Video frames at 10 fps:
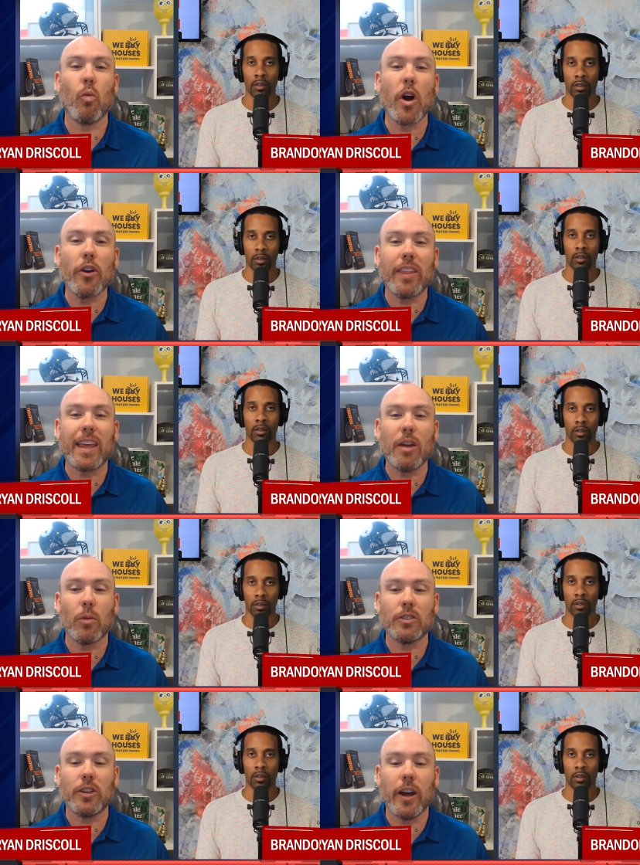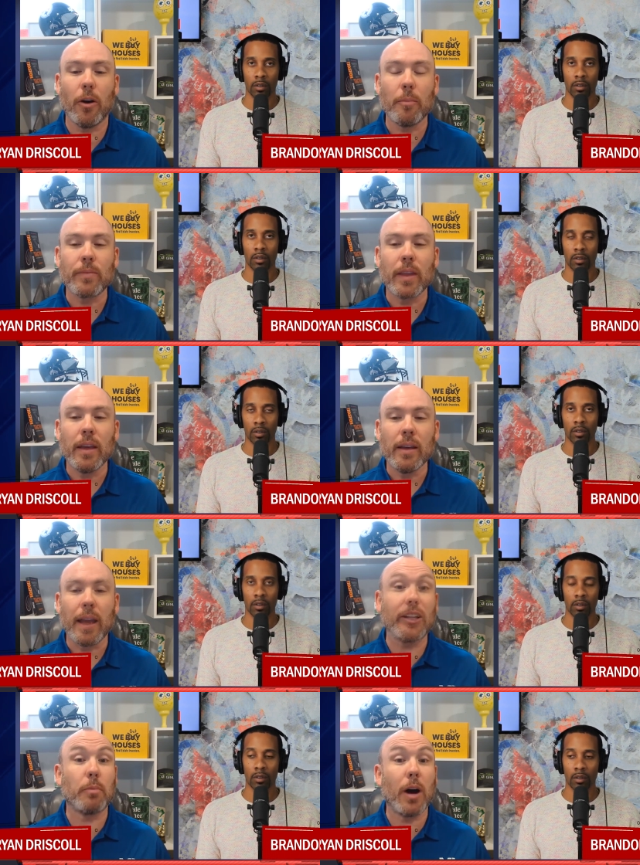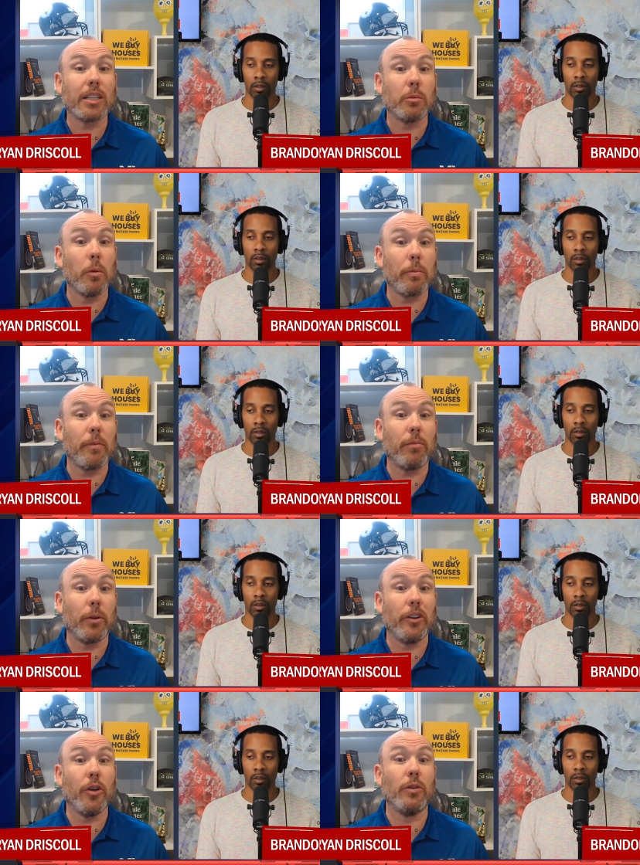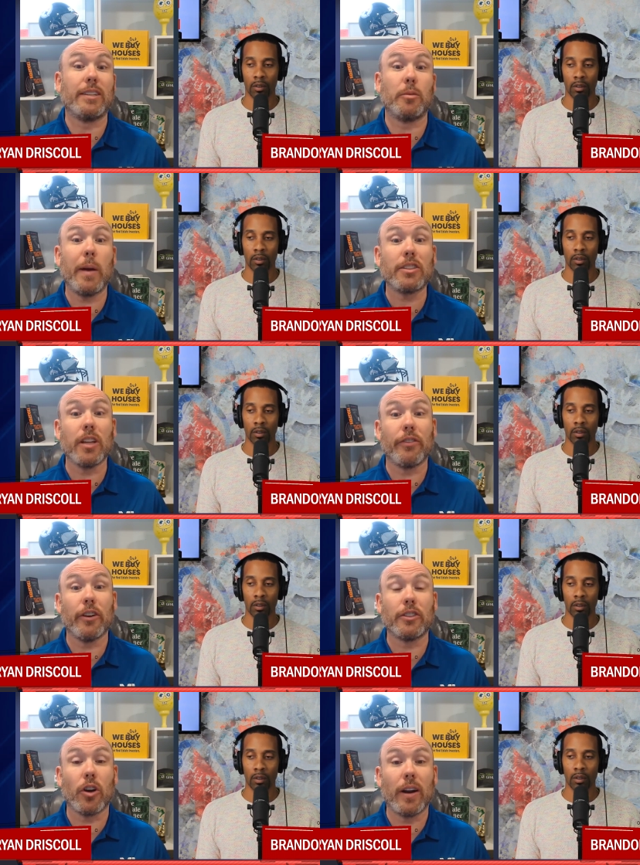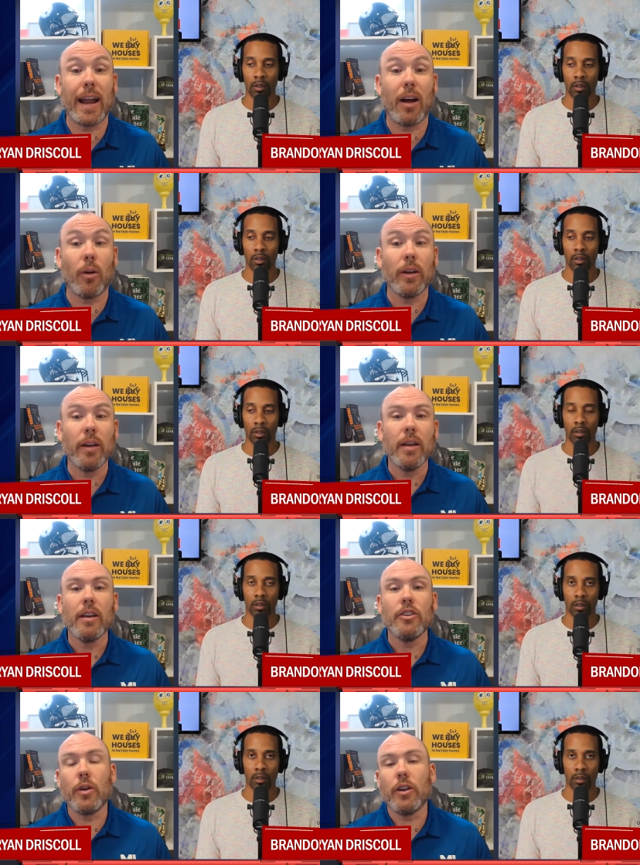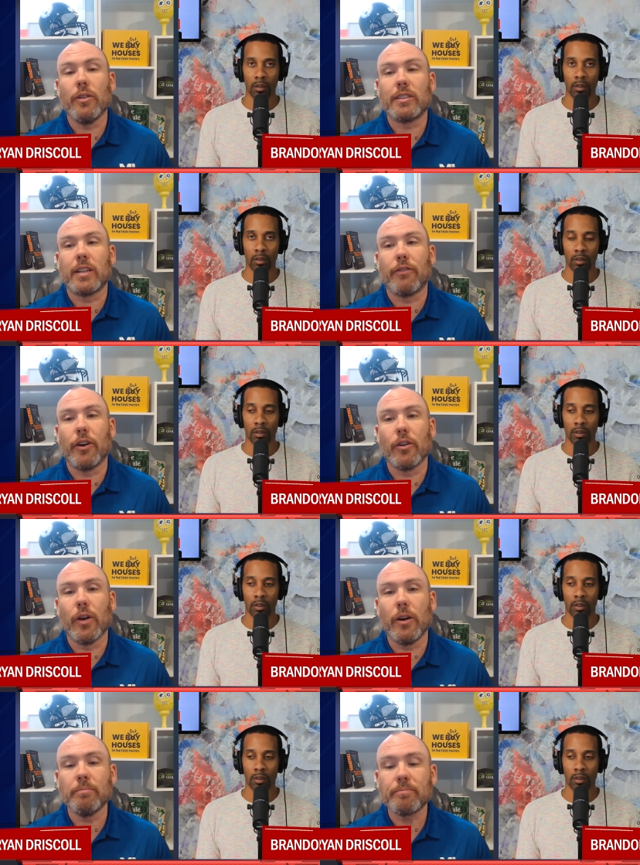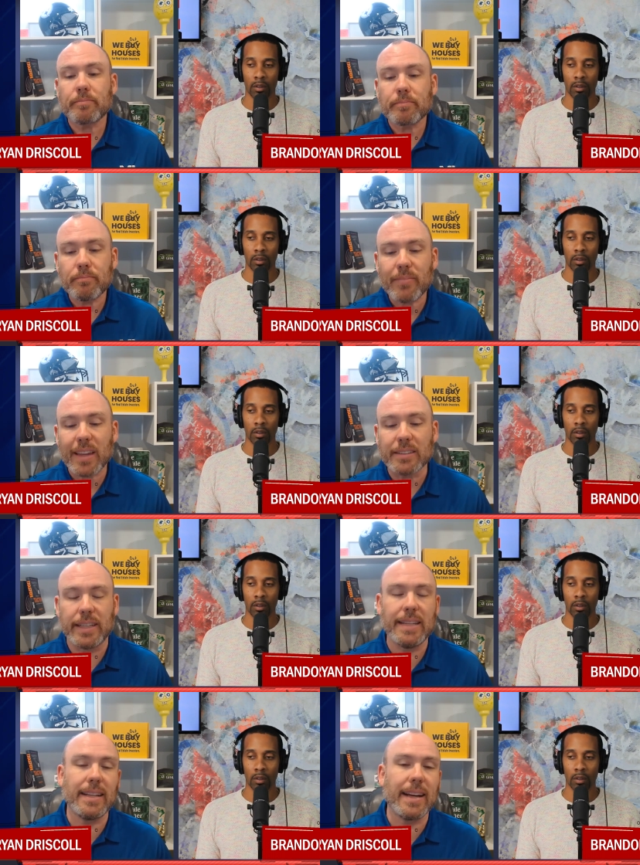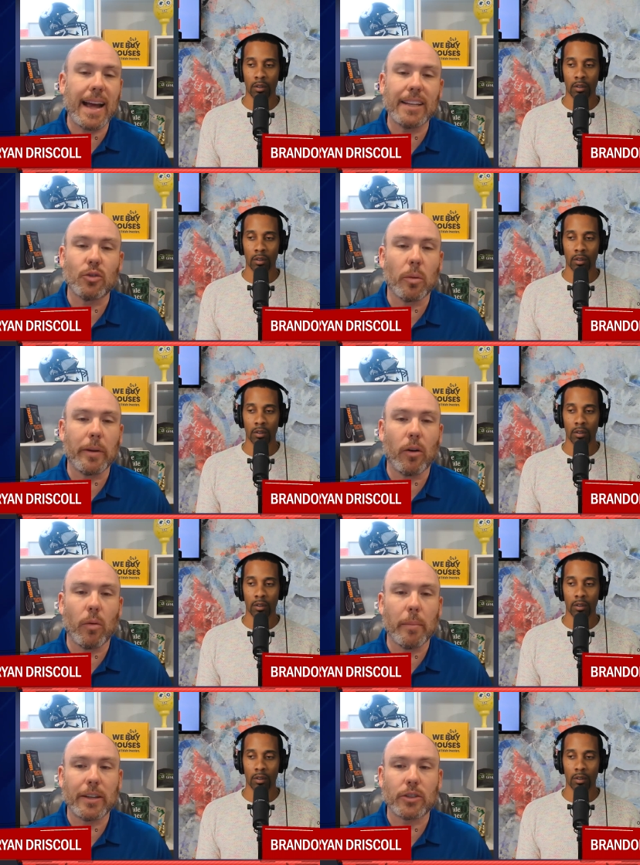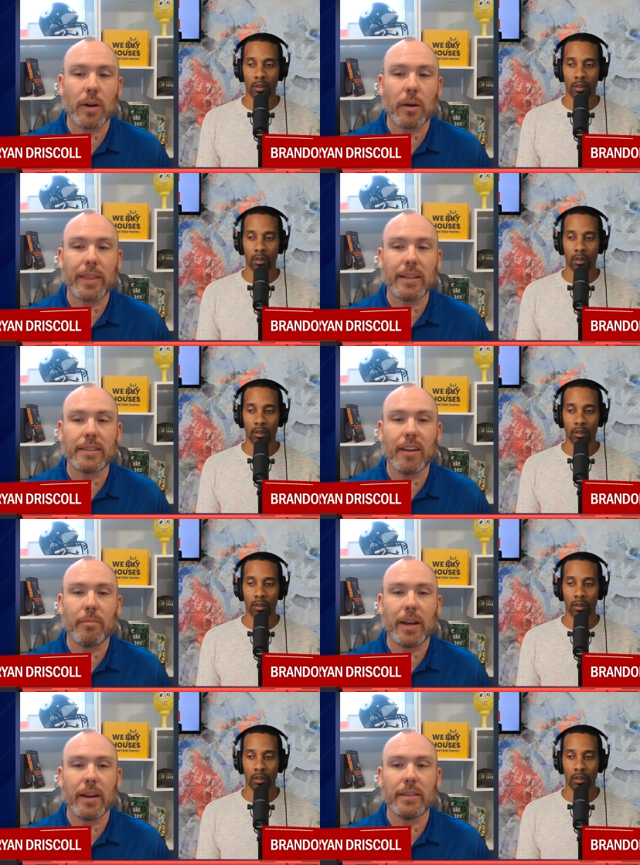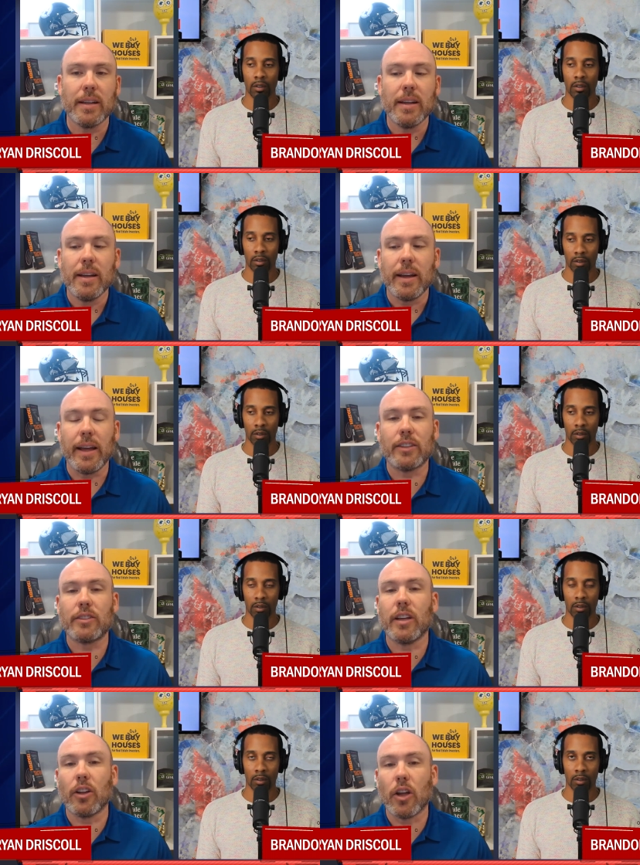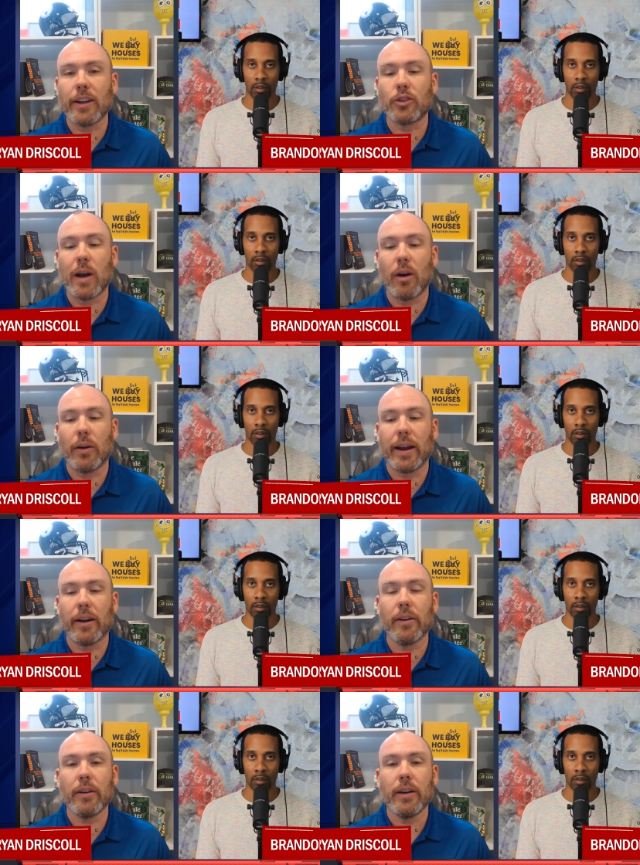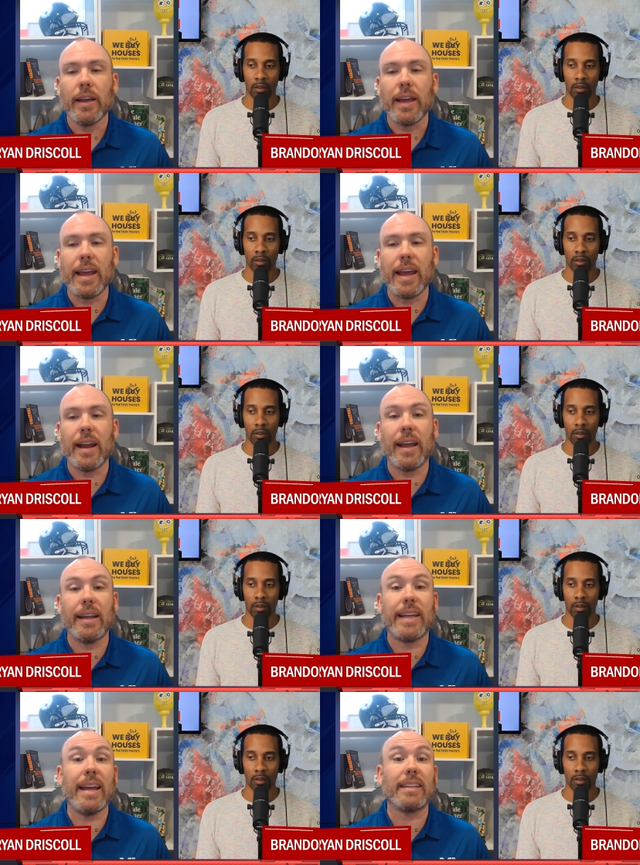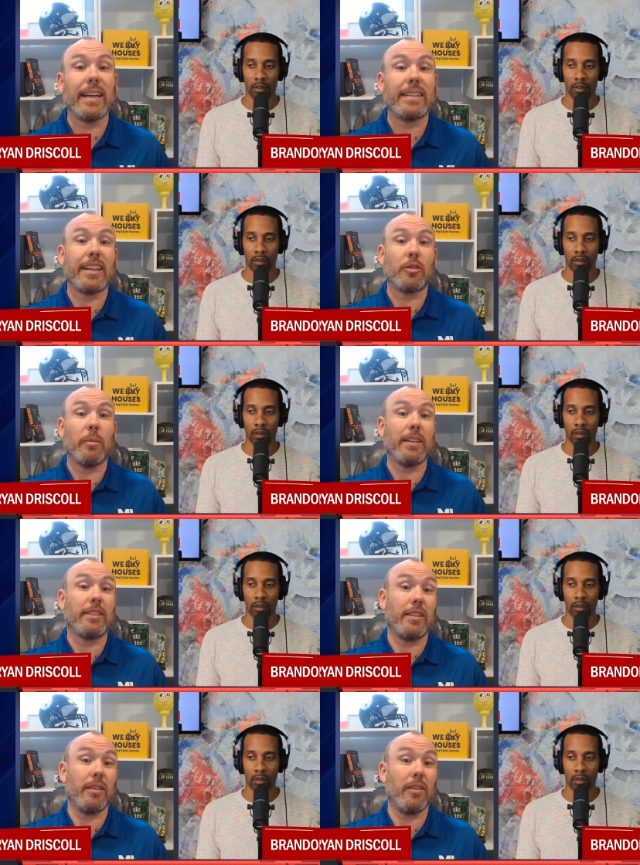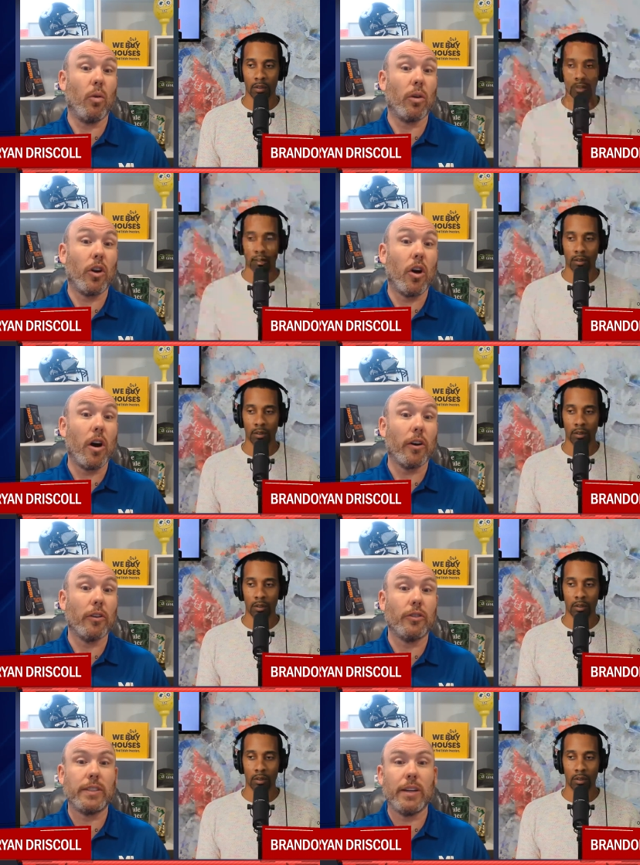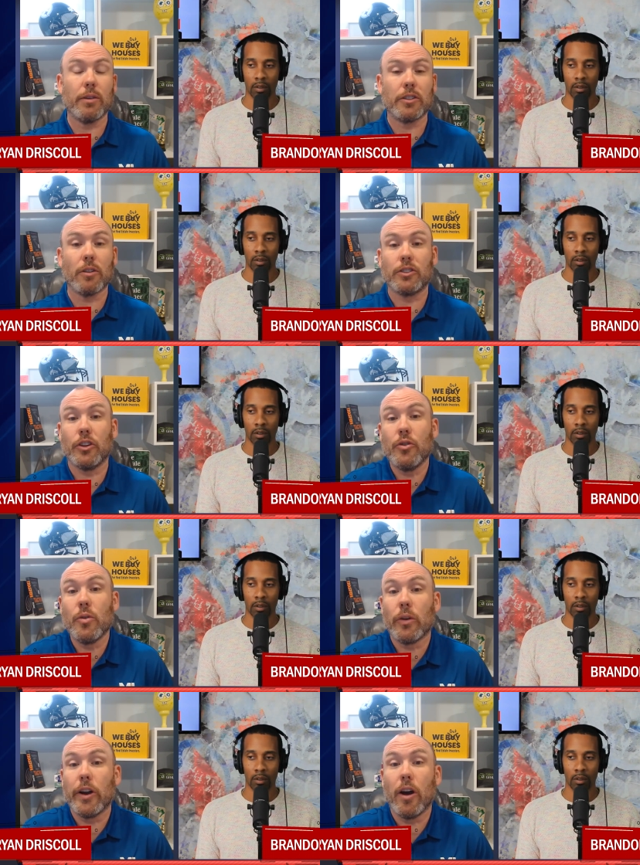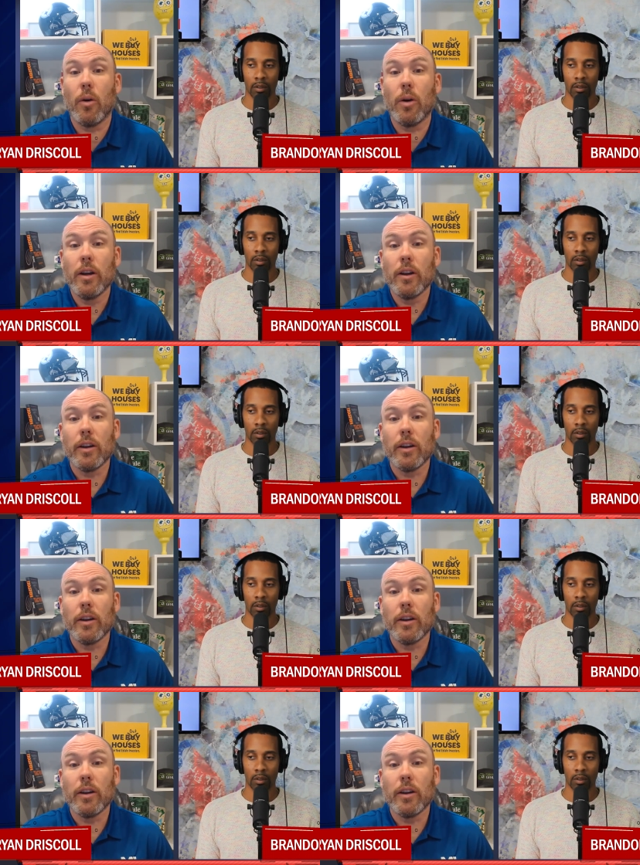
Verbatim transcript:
Speaker 1: where do the keywords go. But it's possible for people to do, especially if you're just starting out. You can do this stuff on your own. Seasoned guys normally don't want to mess around with that stuff because it's a lot of trial and error and it takes like six months or longer to see results. So you don't know